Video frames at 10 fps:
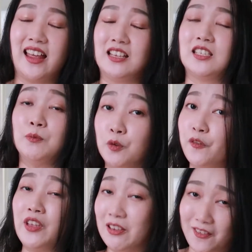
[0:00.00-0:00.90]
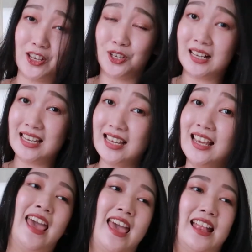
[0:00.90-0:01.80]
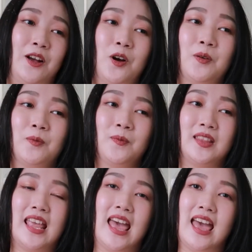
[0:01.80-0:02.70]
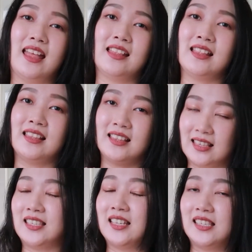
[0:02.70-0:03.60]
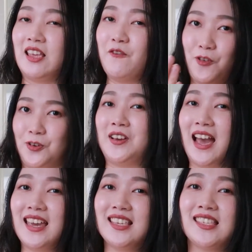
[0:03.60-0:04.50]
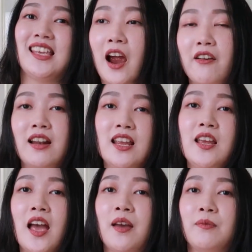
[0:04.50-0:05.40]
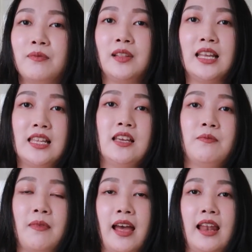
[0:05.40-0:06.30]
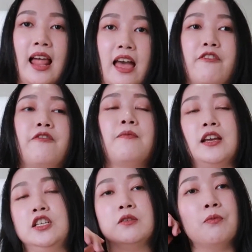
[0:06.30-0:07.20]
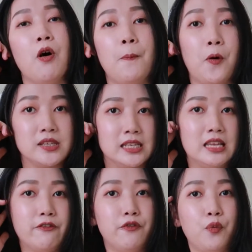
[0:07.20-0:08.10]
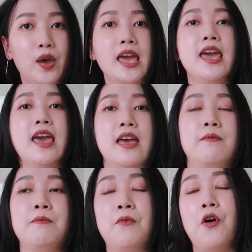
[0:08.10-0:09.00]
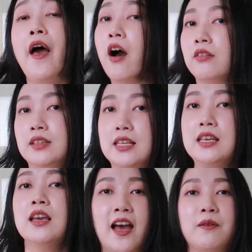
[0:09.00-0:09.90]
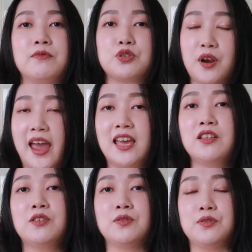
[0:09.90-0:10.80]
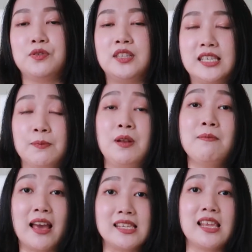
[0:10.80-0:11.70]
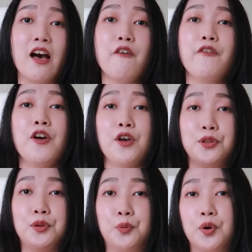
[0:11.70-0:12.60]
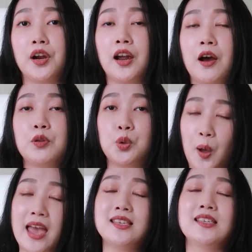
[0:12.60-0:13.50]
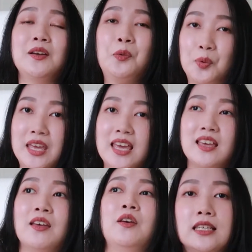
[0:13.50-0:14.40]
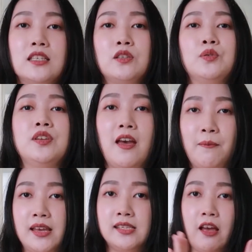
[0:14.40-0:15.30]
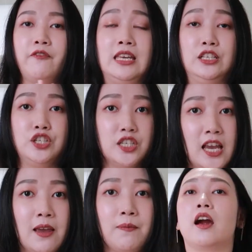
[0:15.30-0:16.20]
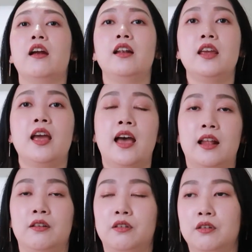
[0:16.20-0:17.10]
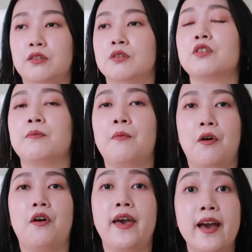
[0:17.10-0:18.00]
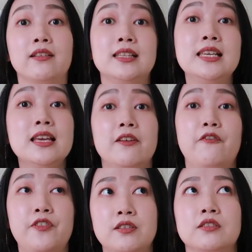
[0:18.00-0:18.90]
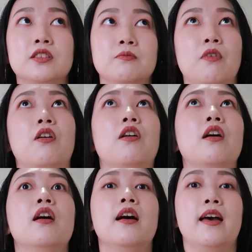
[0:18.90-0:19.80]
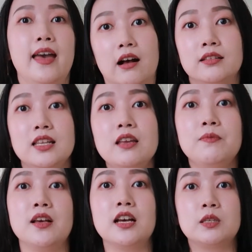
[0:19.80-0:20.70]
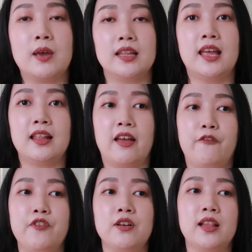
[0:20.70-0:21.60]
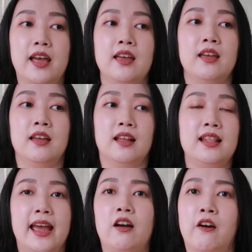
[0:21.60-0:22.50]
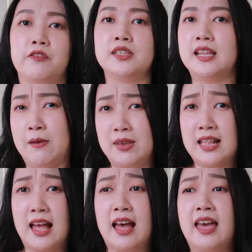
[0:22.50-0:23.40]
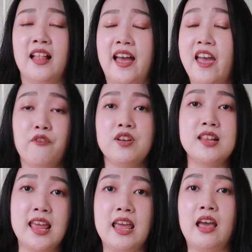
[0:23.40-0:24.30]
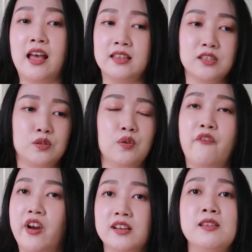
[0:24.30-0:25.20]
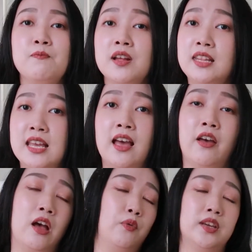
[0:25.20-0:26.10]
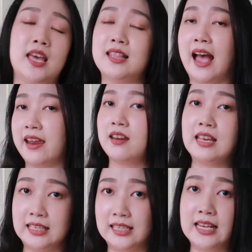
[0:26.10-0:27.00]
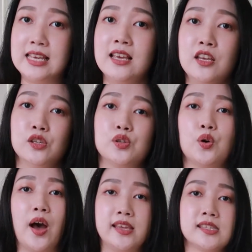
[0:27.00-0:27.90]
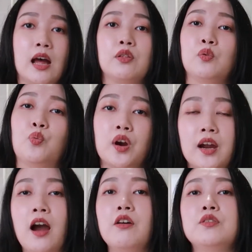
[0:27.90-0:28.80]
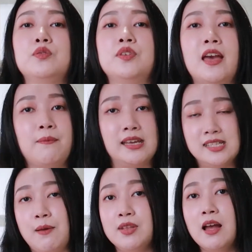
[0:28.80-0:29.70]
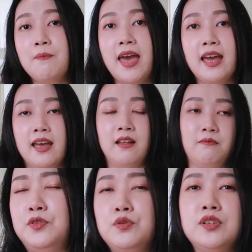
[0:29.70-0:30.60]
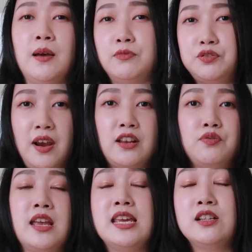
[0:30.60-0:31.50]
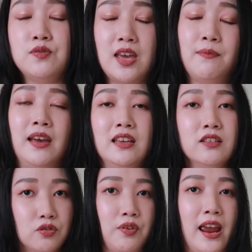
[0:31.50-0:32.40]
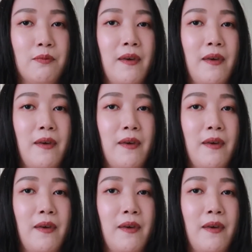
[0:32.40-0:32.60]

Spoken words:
and smooth eventually, and I hope that it's the same for you guys. Currently, I'm leading my life much more positive way and more healthy. I'm trying to discipline myself to work out twice a week just to get myself in shape. Currently, I look more healthy, feels more healthy, because back then I feel like lack of stamina. Like every day I just do a very simple thing and I will get tired easily. So I start to work out to get my stamina back and do some strength training to get my strength